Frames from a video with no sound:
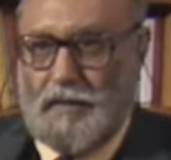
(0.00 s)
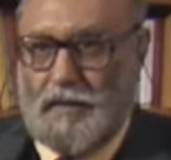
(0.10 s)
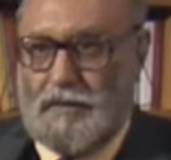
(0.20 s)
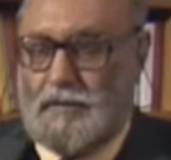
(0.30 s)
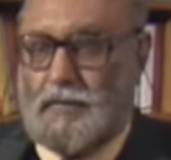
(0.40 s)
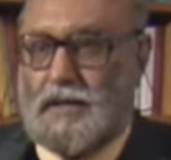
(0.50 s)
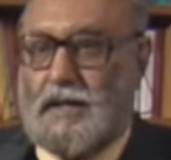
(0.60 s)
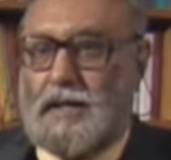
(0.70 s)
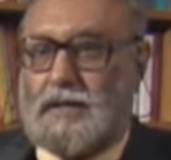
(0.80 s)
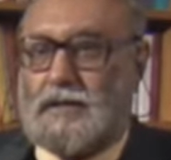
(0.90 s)
In the
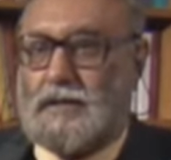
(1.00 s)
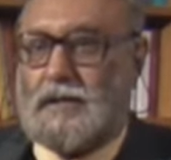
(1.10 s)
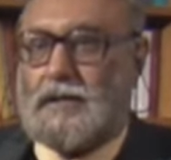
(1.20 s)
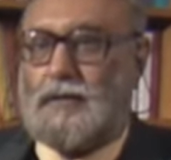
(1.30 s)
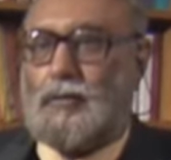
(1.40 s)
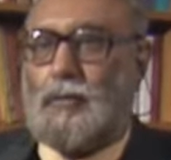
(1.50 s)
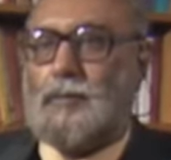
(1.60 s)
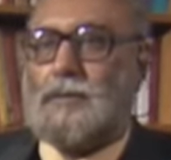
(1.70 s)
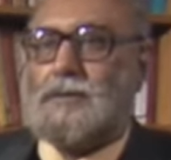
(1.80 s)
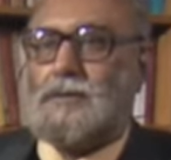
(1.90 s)
beginning, the technical
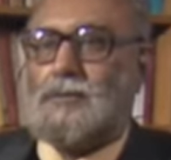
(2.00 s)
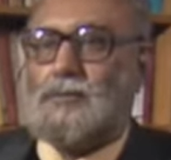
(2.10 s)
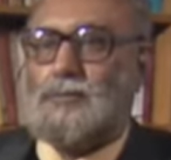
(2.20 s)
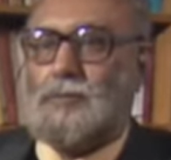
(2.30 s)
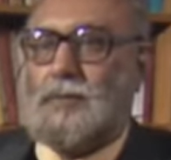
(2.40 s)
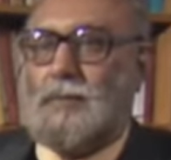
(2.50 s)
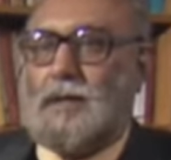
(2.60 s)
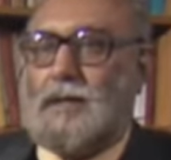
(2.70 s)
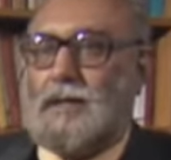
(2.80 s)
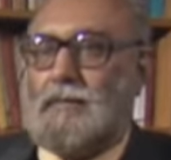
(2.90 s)
cooperation used to be
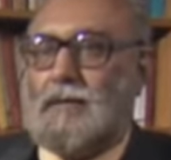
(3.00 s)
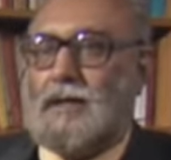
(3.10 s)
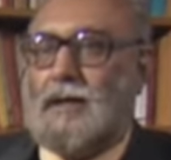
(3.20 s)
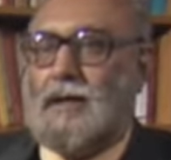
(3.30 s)
mainly giving